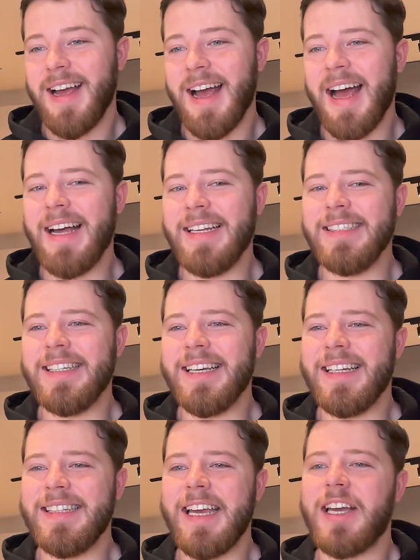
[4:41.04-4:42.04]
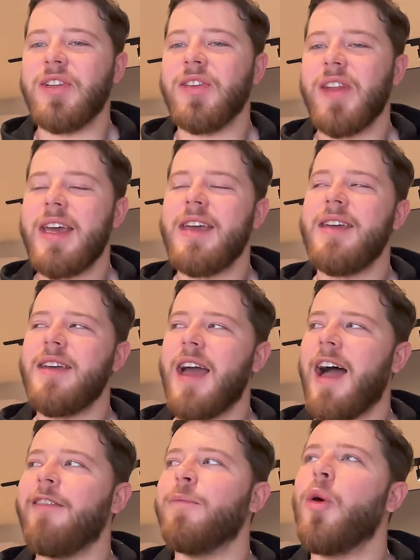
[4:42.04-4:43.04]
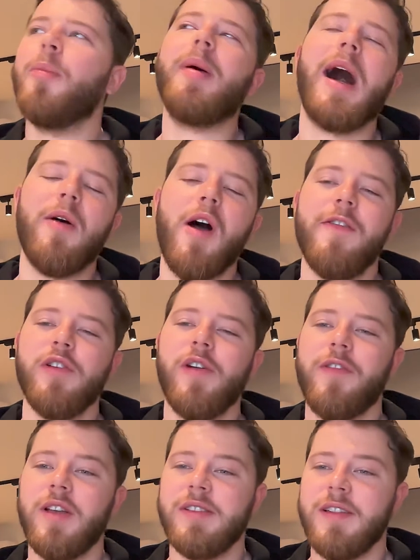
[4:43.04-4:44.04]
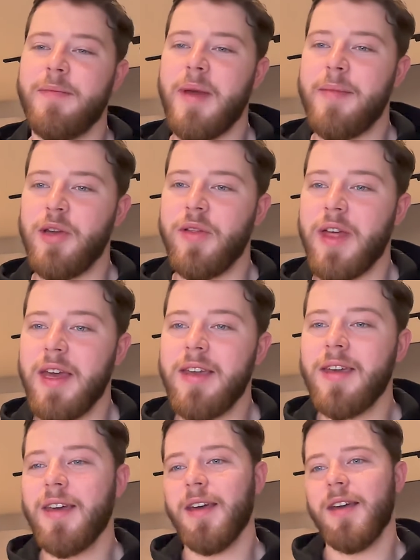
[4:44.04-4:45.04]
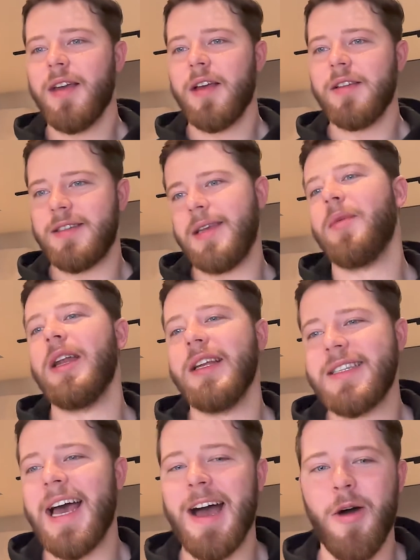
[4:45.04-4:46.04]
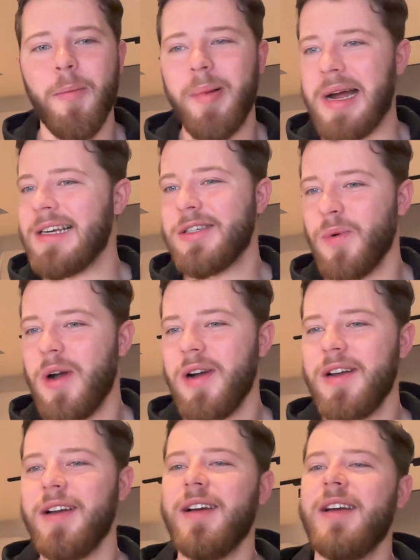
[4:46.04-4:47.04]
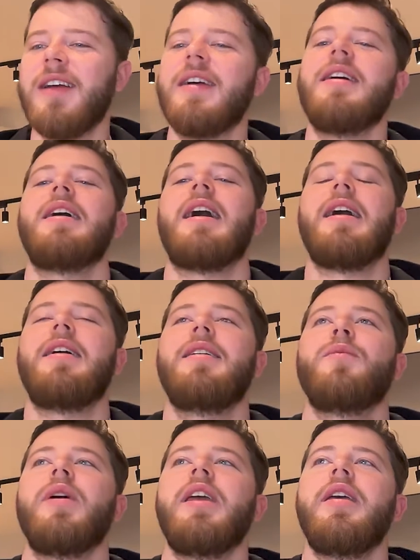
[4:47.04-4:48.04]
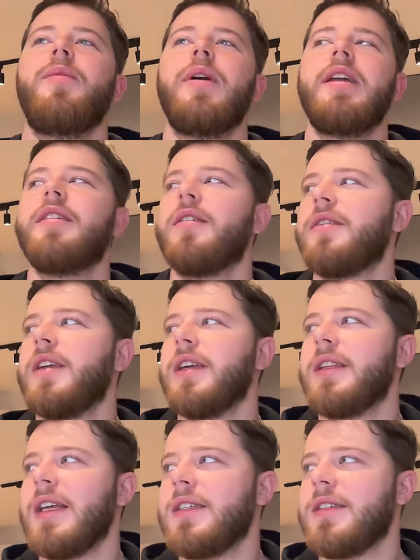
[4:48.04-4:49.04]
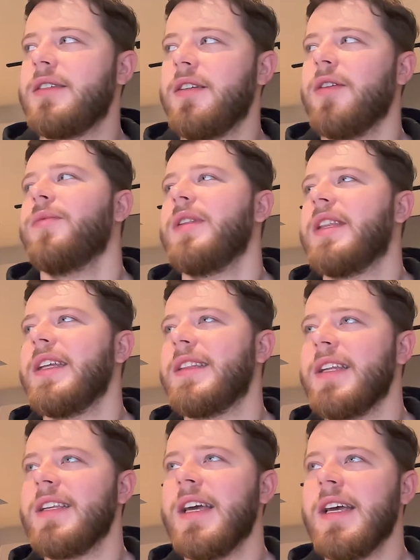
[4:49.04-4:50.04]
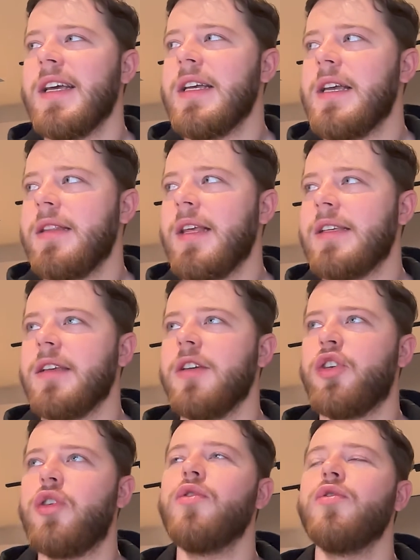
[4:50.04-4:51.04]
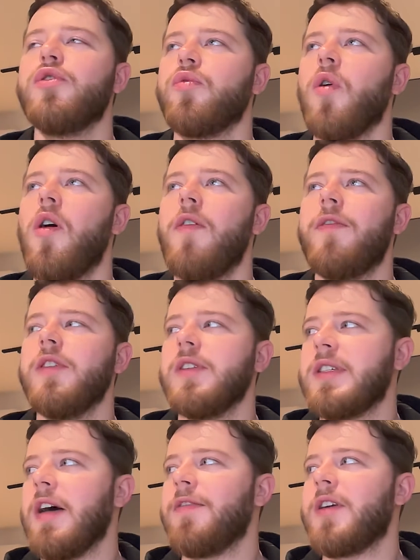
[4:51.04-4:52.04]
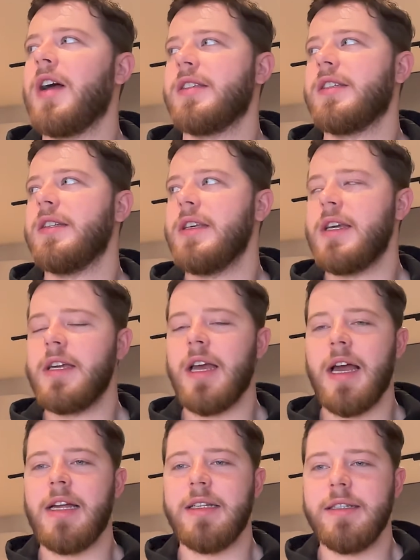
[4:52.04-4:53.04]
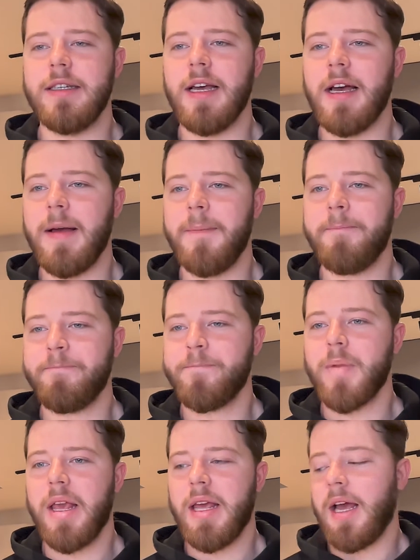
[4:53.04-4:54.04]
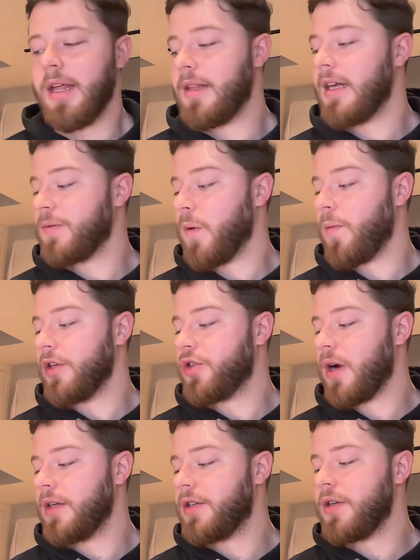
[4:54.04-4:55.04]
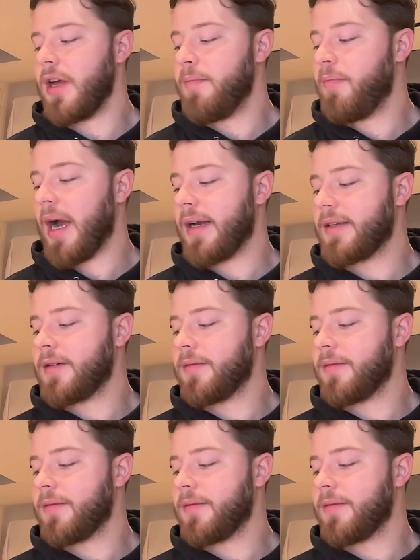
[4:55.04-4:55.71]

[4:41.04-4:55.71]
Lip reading: And they have more power over your funds than maybe you think, similar to how banks work. And we don't think that's, we think that there's a huge role for self-custody, and that's what we're trying to impact.